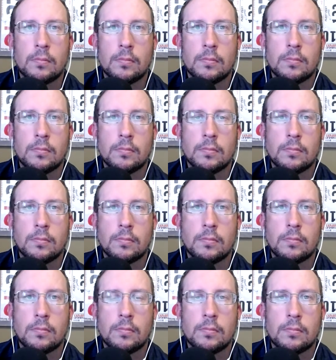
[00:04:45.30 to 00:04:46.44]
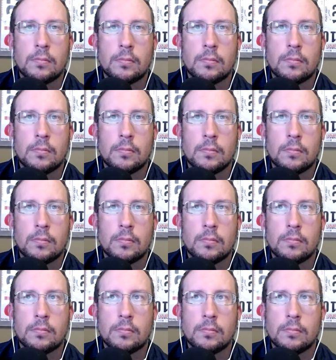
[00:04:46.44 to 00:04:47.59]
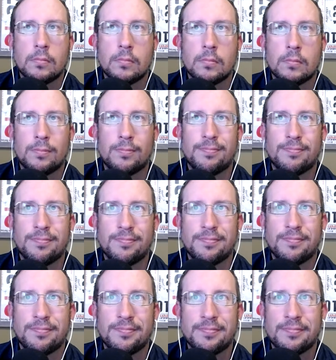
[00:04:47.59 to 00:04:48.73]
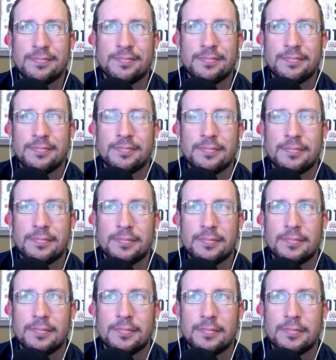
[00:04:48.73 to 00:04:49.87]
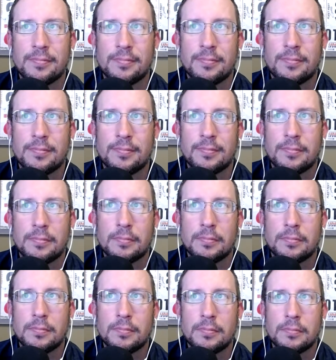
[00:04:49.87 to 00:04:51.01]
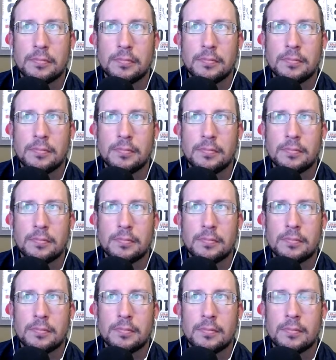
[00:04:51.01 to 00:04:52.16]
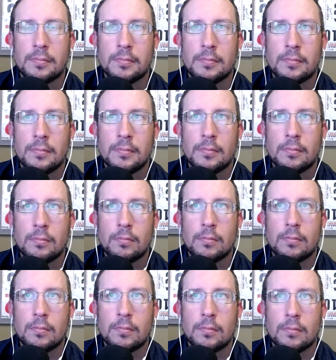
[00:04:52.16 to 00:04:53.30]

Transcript: (silent)